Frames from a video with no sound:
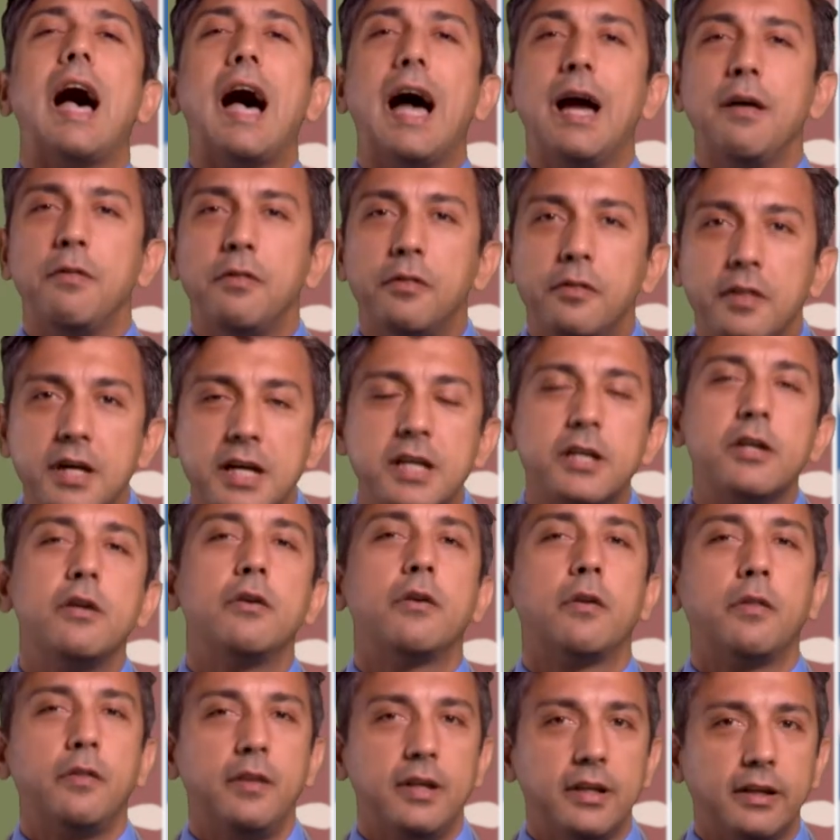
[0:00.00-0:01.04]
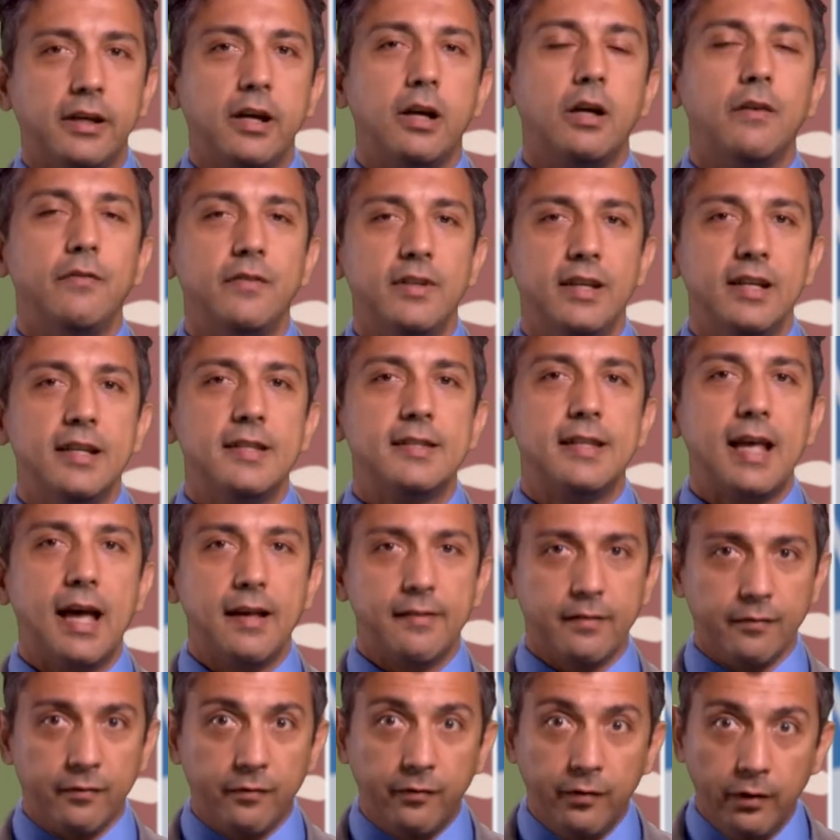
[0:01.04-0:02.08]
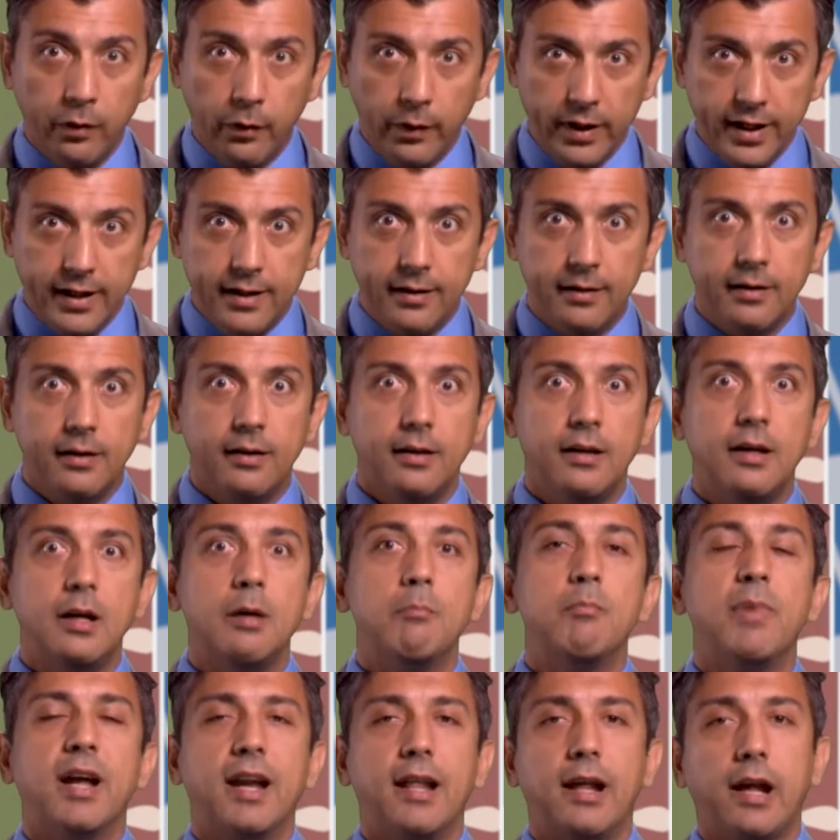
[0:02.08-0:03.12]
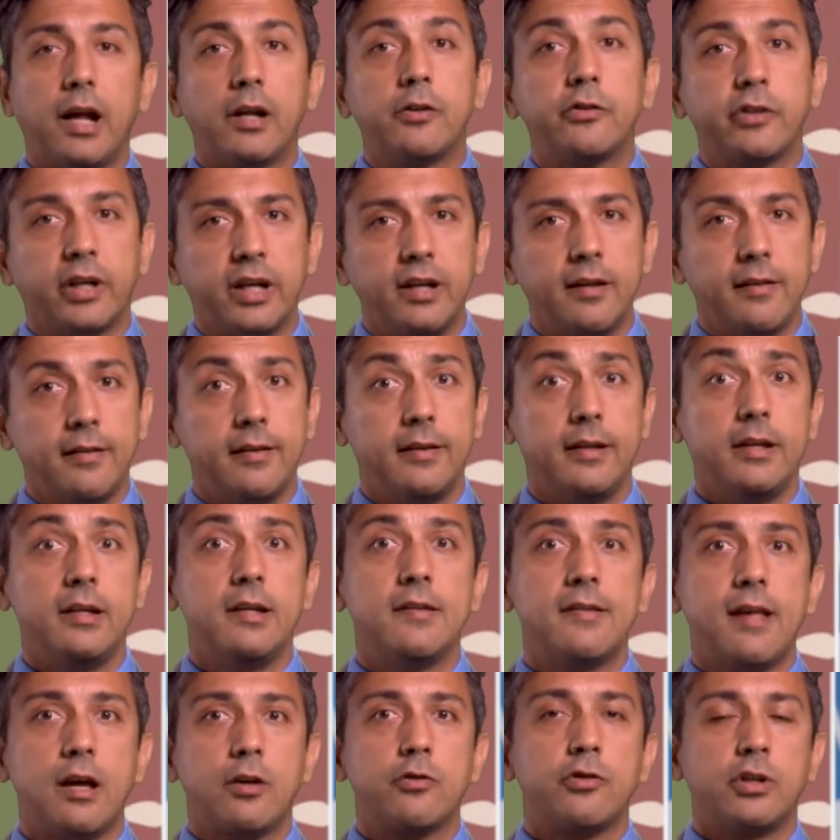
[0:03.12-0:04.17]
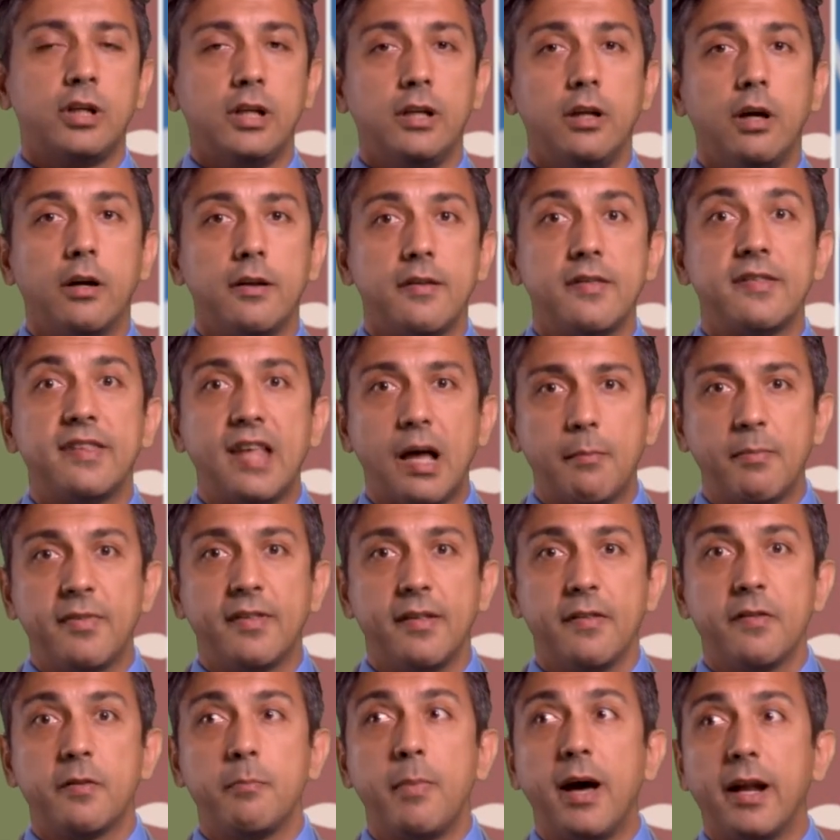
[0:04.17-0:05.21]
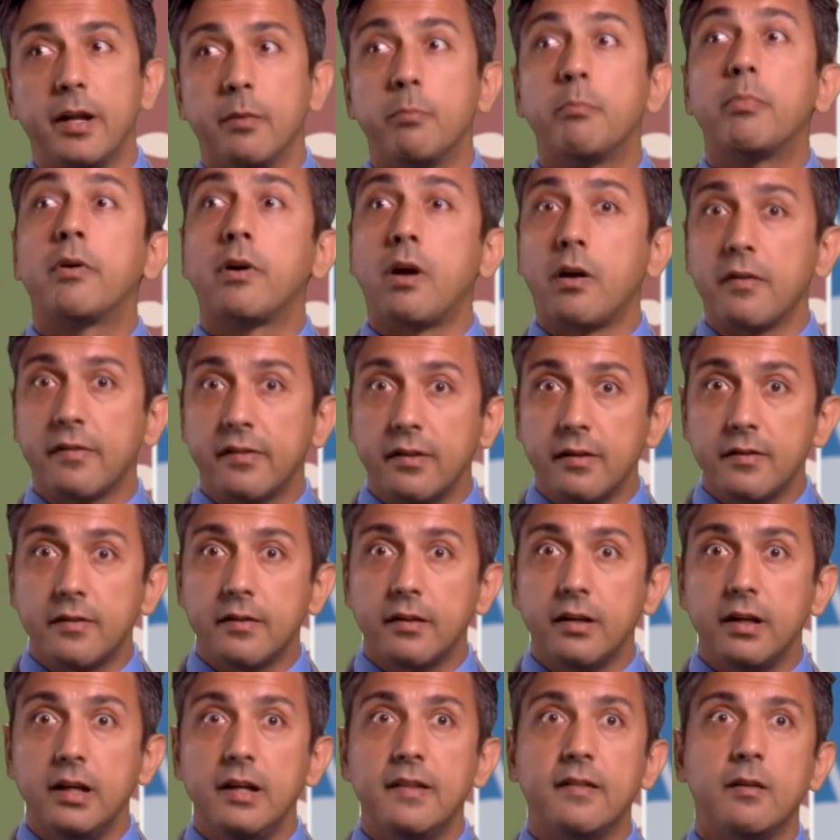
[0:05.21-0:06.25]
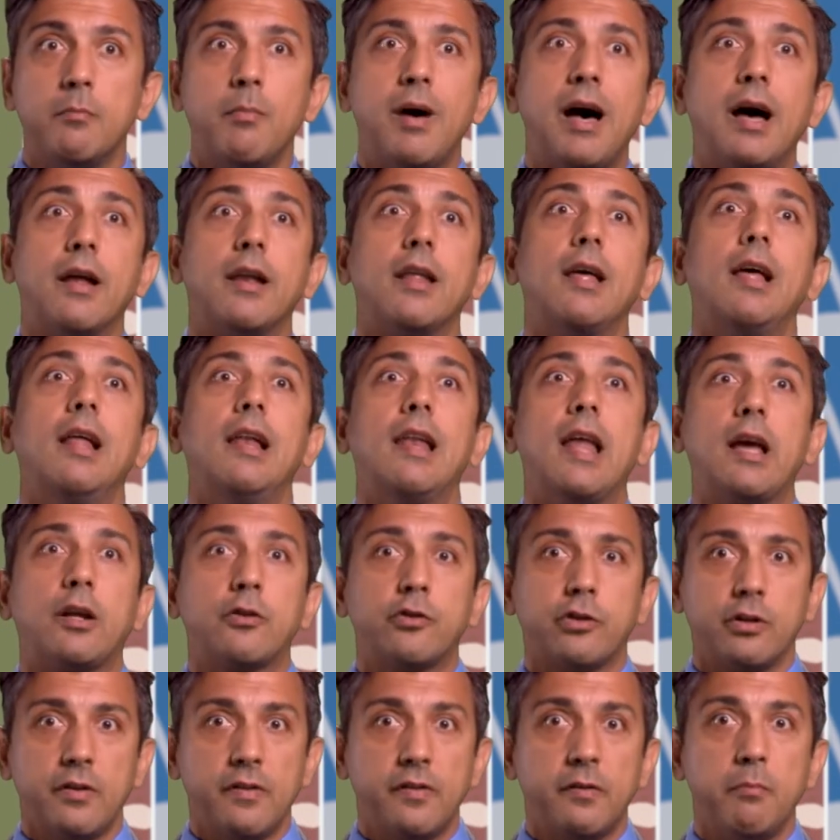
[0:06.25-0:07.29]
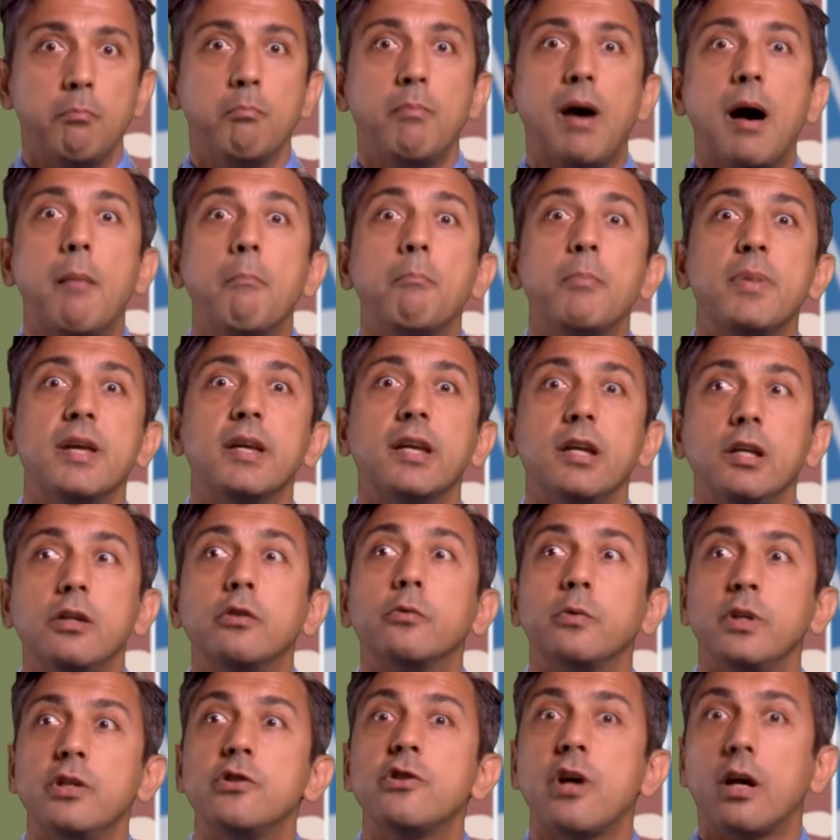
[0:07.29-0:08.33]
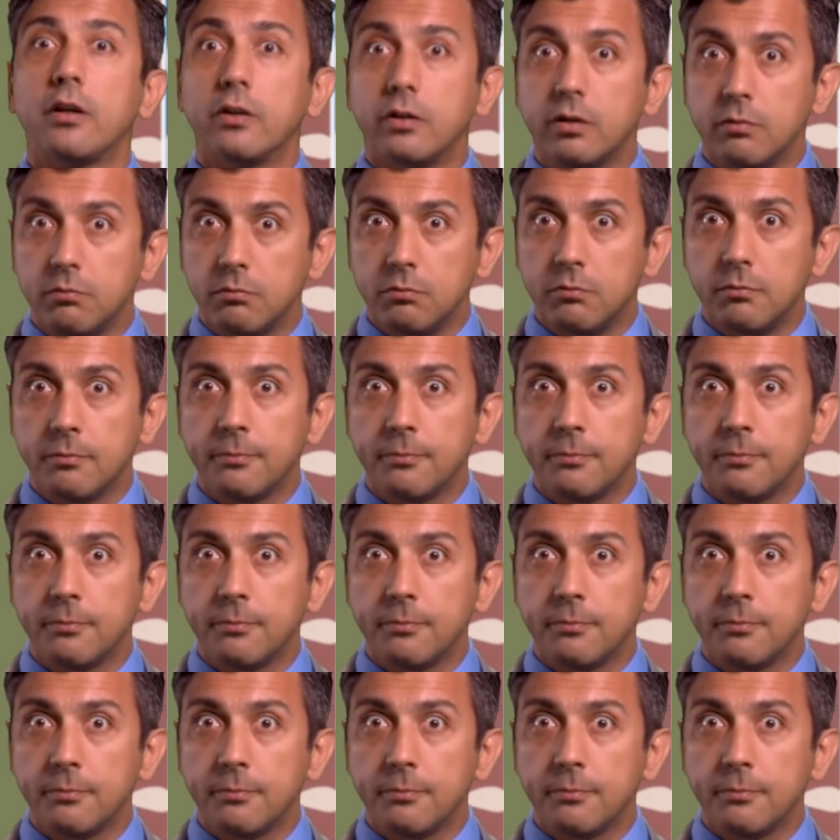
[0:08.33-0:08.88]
I think you're thinking of this as a fluid, but electricity is actually not a substance but a process. It's about electrons bumping into each other.